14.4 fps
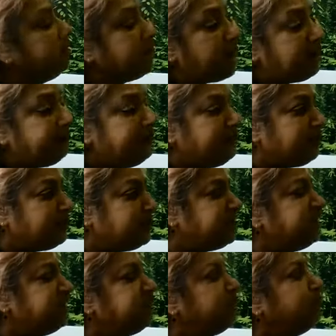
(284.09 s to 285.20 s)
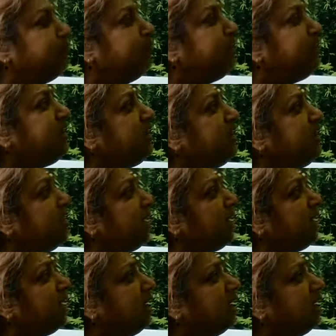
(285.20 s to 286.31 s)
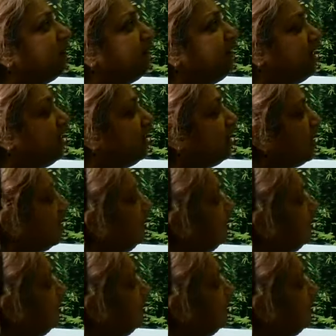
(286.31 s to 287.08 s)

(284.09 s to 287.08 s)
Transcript: Have you watched this movie where I